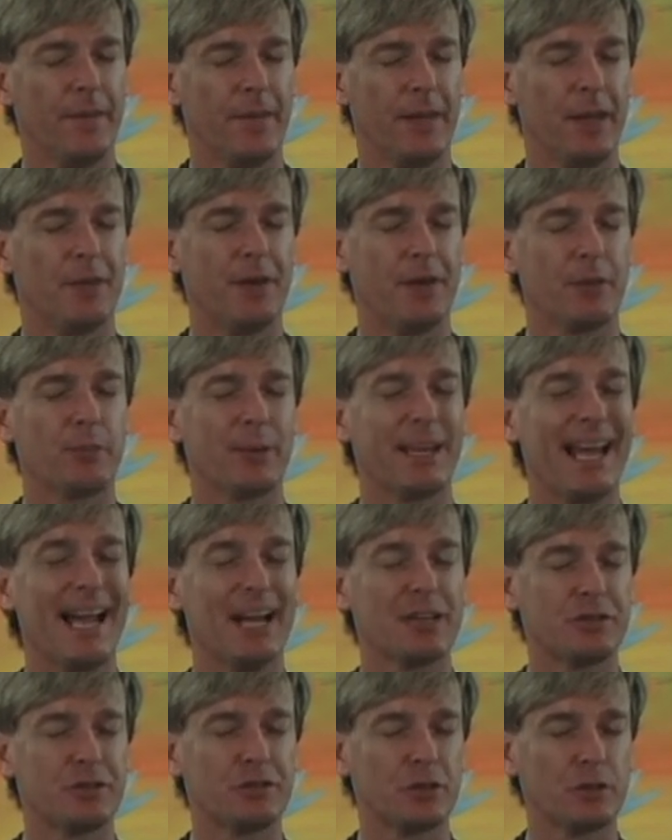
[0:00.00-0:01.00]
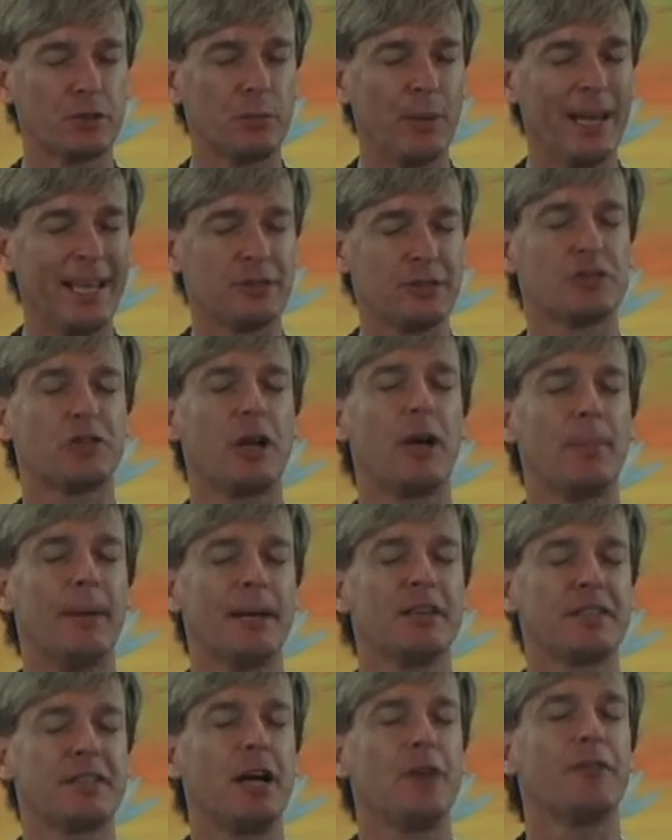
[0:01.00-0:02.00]
If I react a certain way and stop
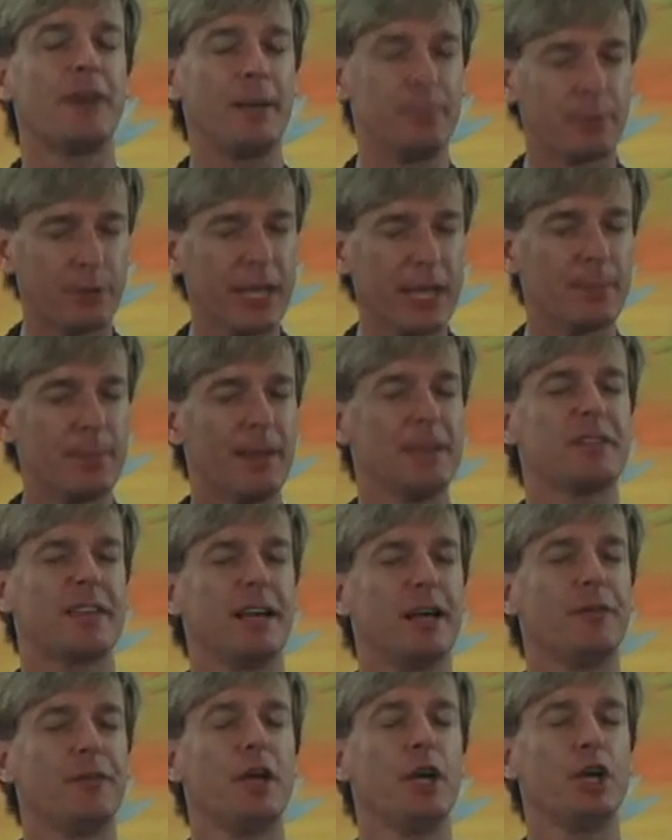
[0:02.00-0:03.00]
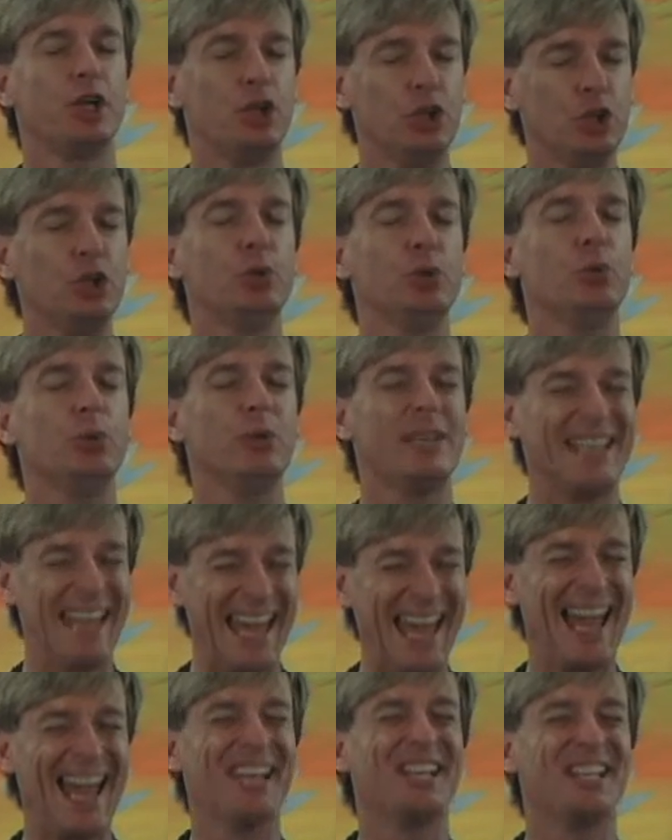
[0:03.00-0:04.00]
myself, I break myself. You
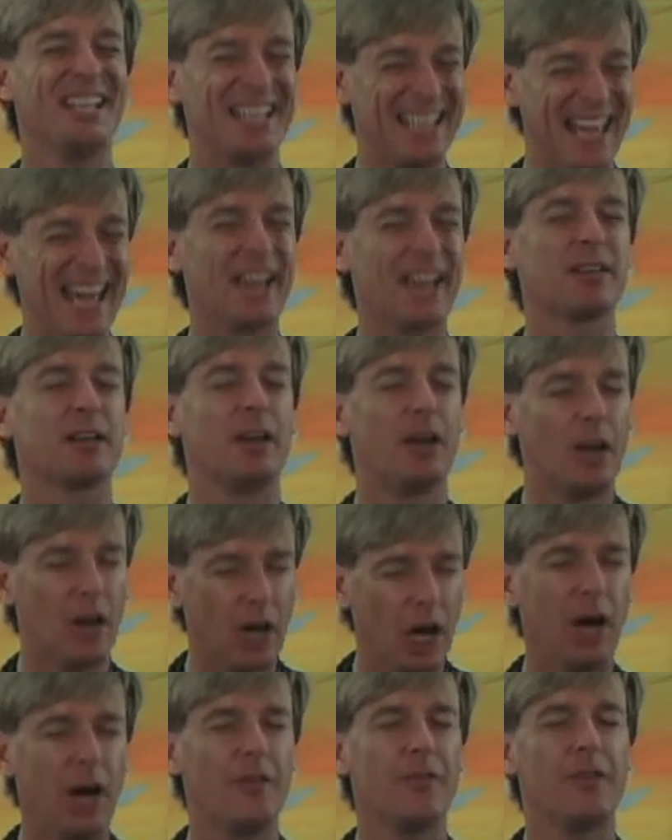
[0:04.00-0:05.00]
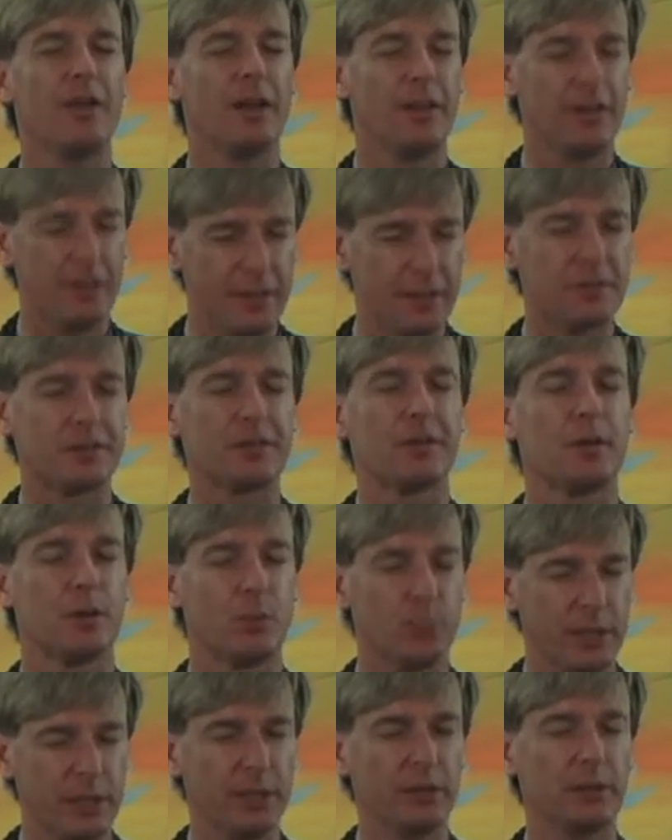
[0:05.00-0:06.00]
can get off this
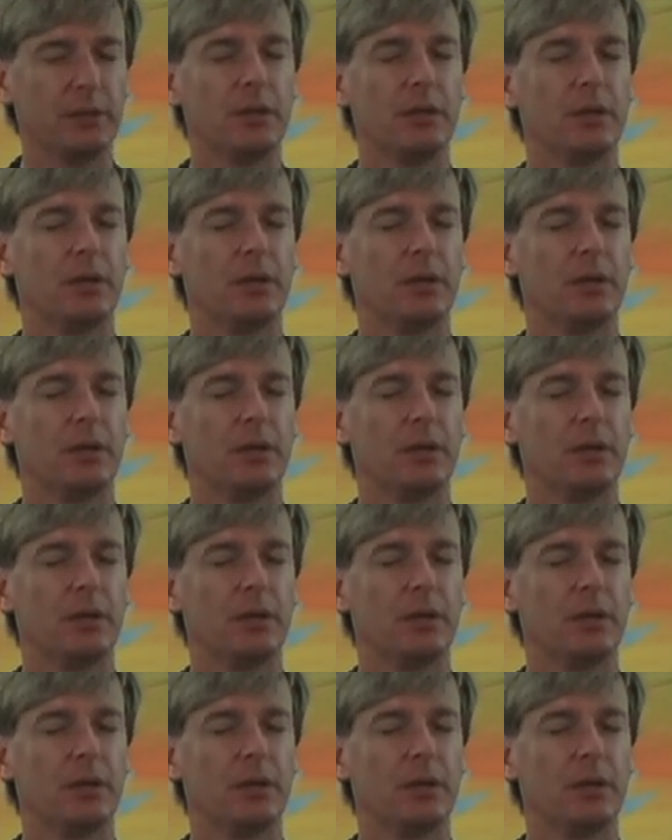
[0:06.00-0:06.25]
wheel.